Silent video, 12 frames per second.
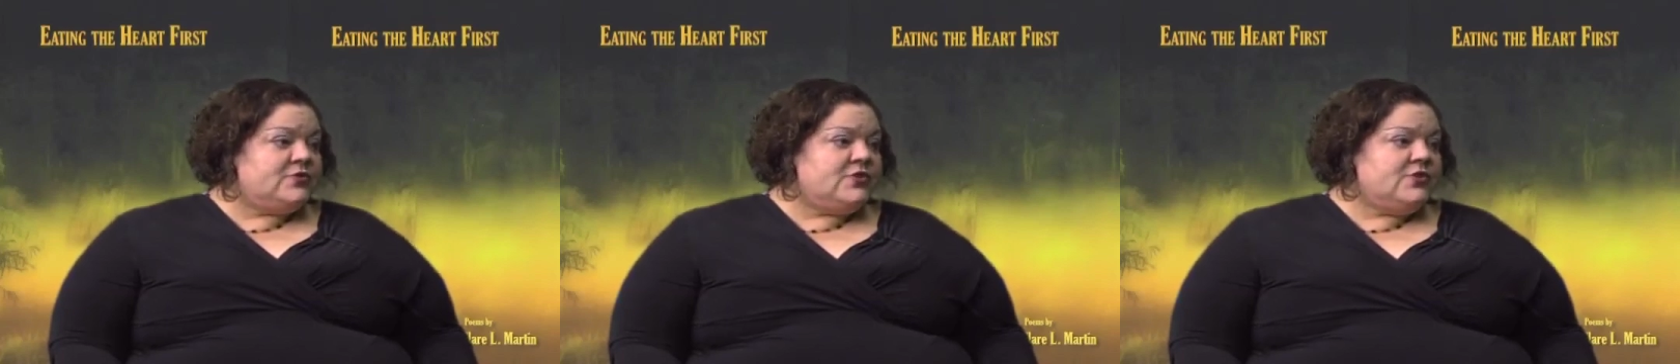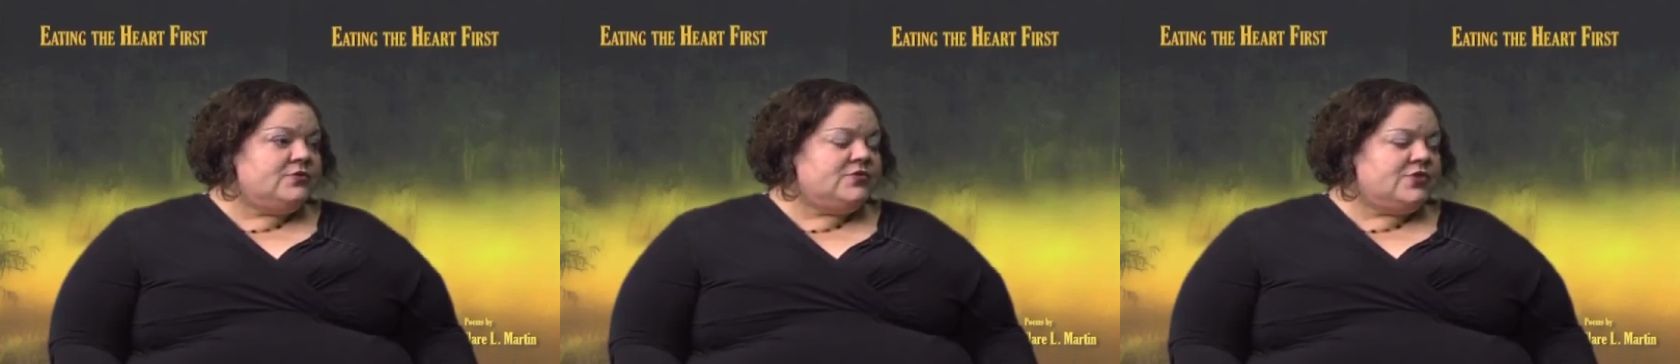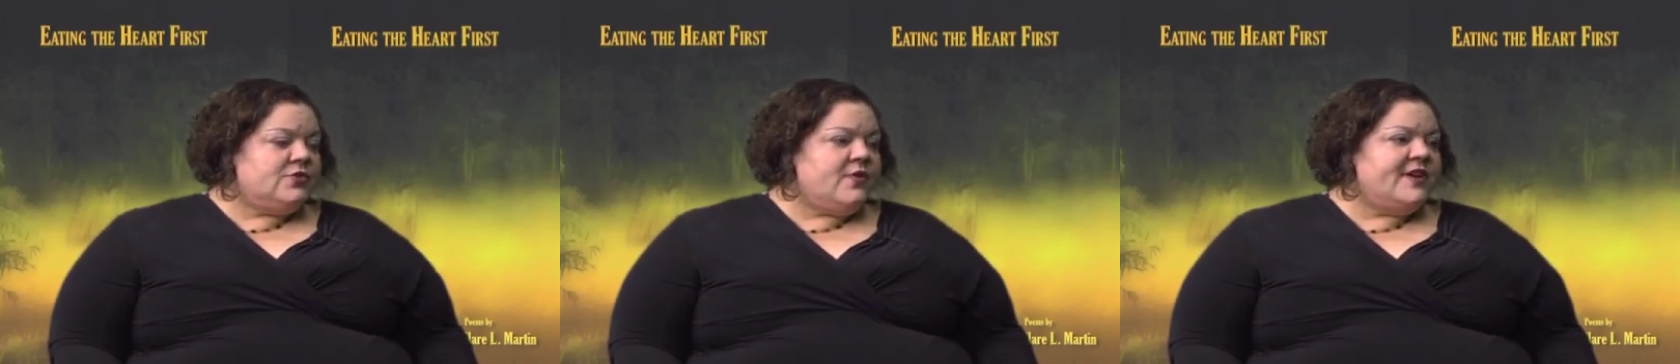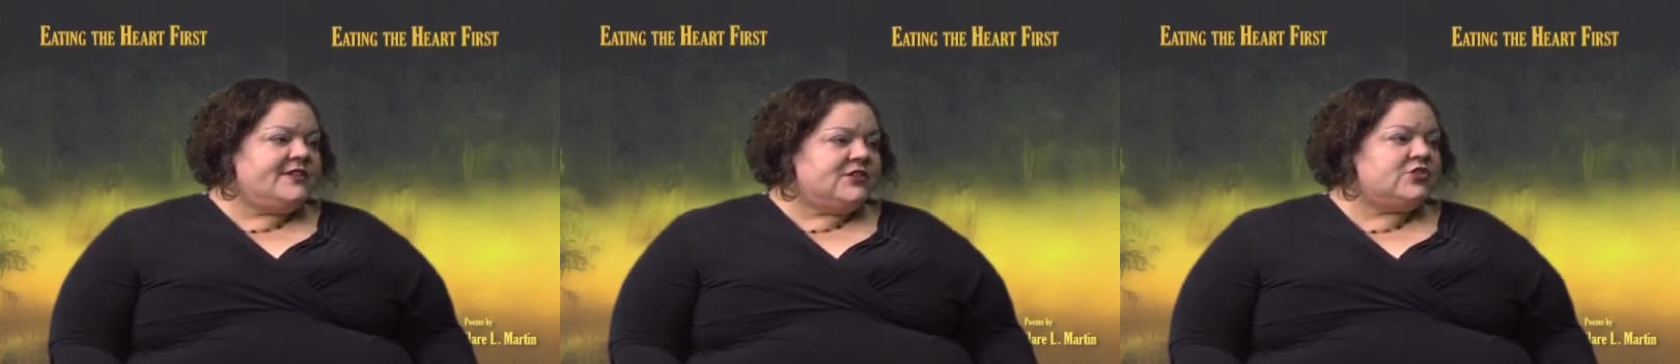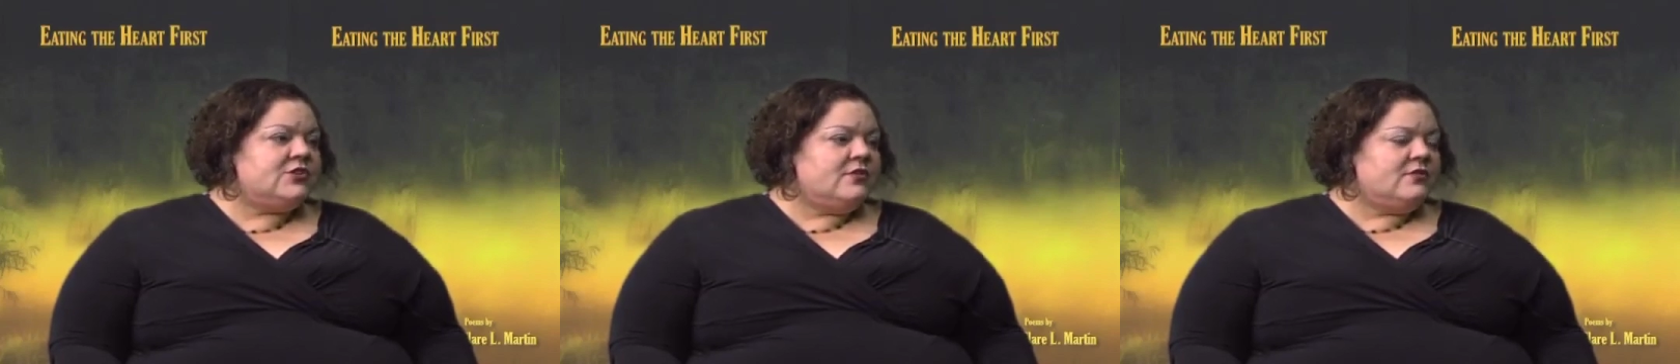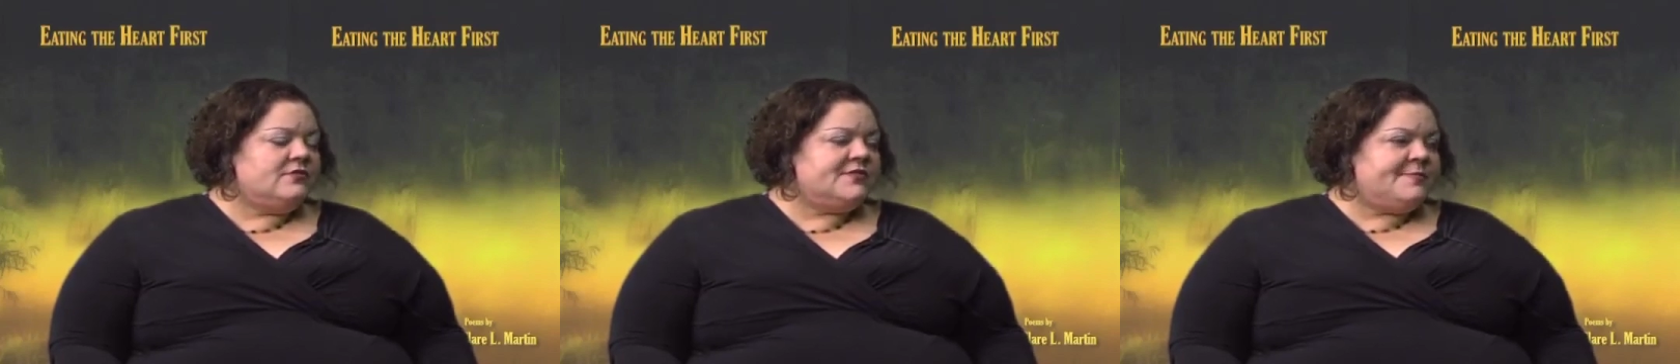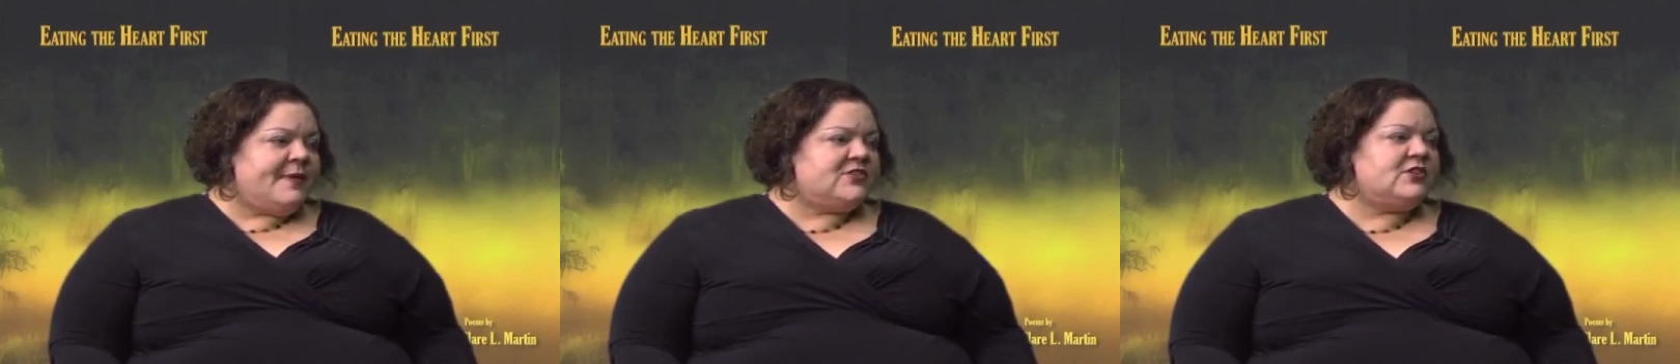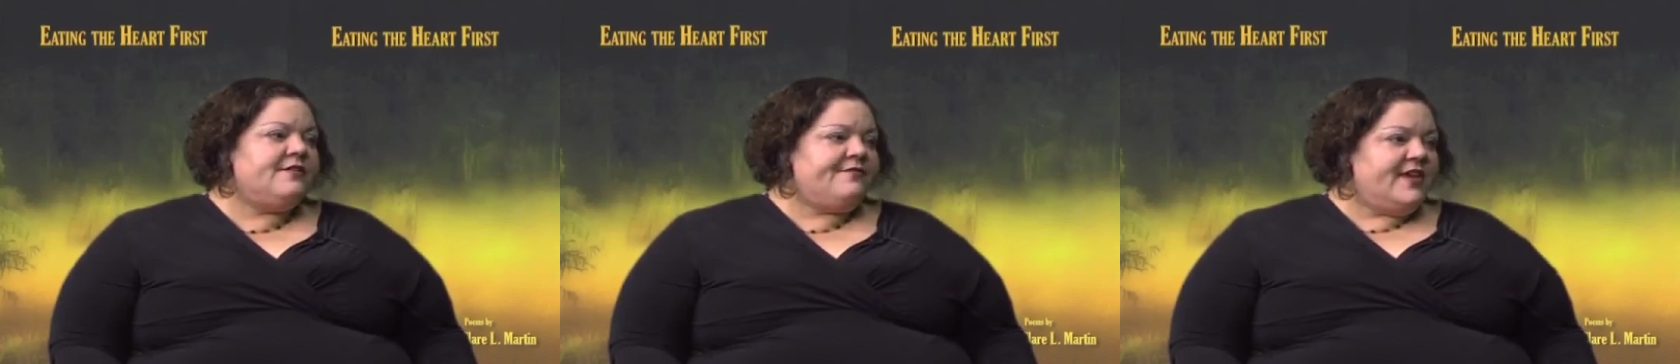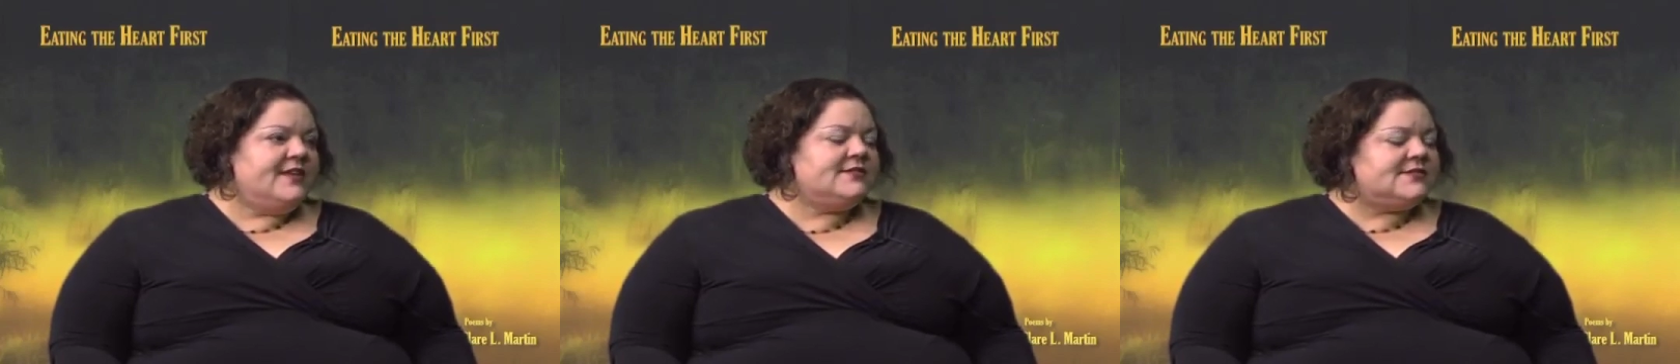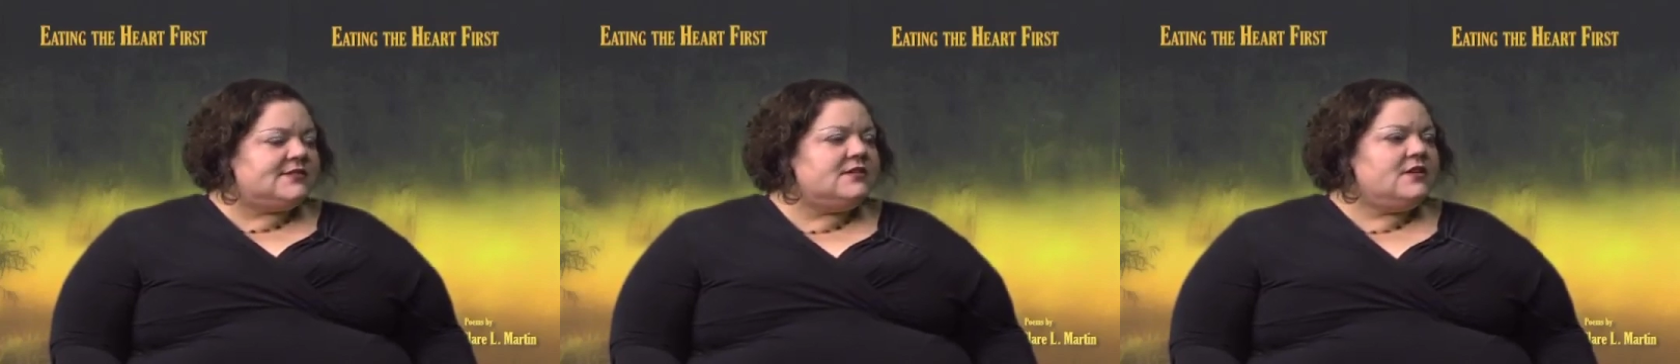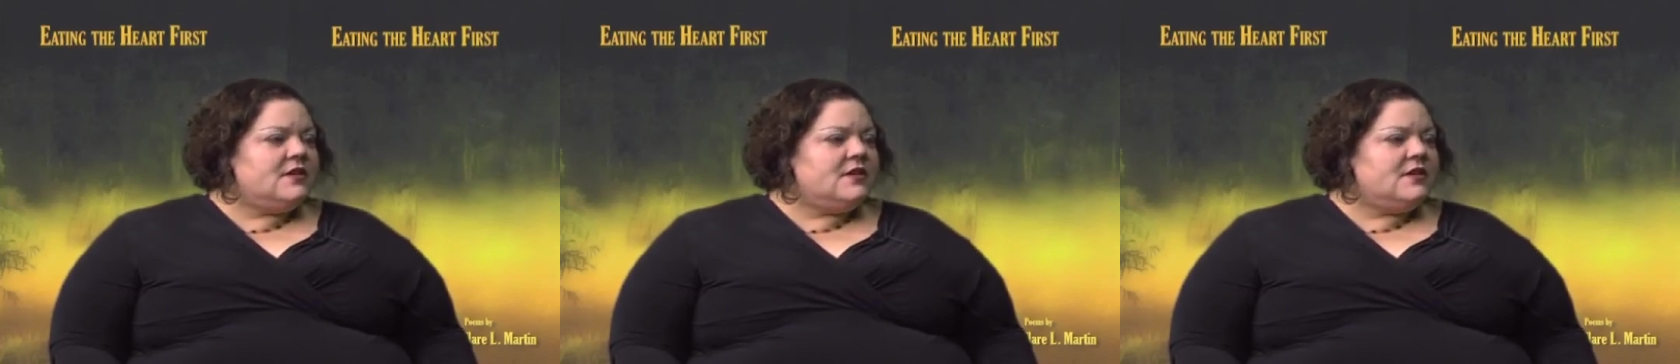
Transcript: to do additional special events